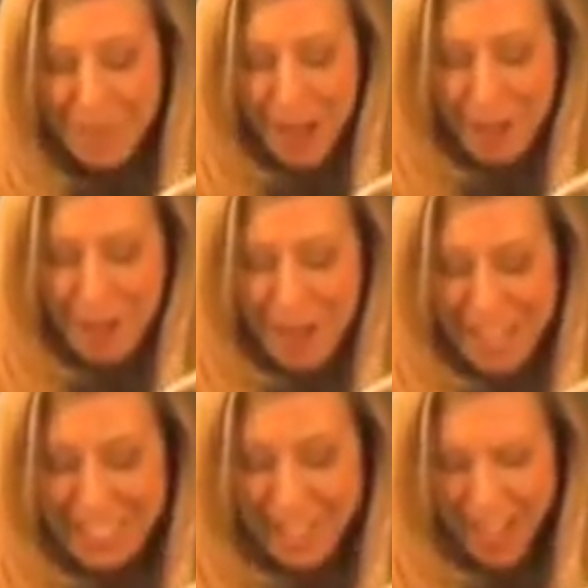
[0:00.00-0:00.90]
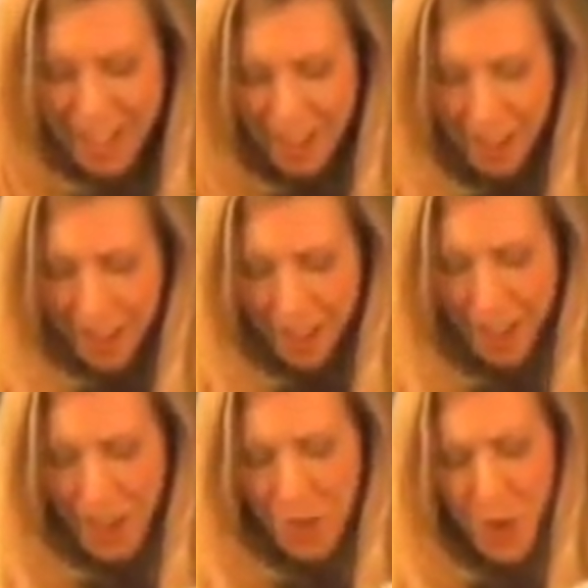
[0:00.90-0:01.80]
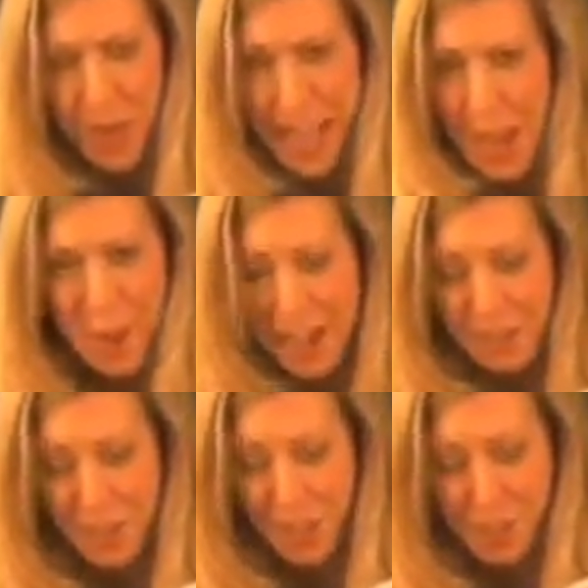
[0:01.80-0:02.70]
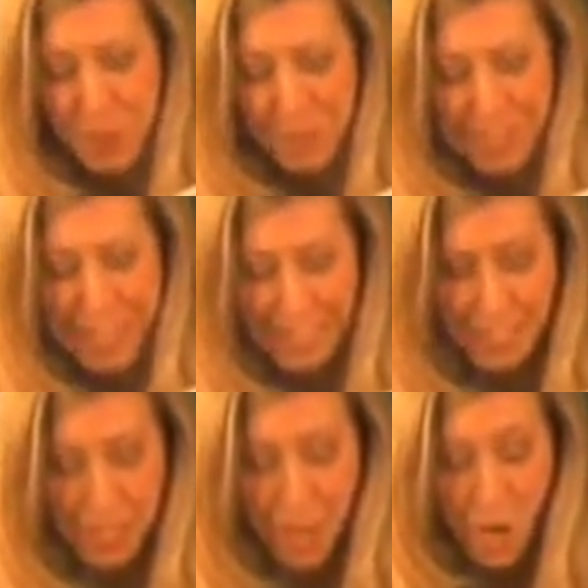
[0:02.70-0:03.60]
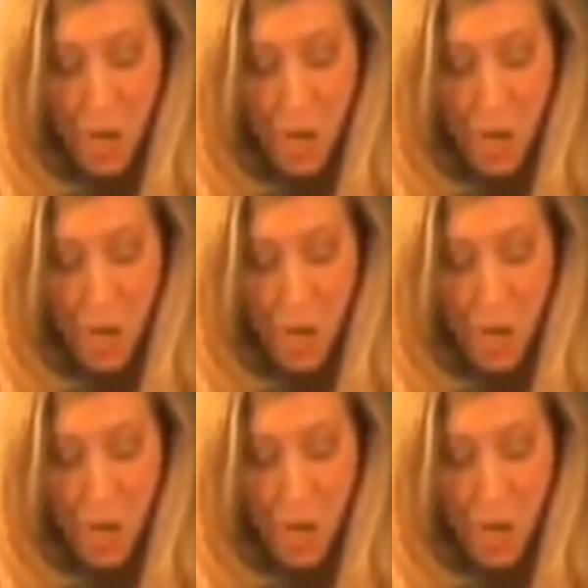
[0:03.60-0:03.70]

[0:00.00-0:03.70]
my roommate said. "Are you okay? We have to call the police."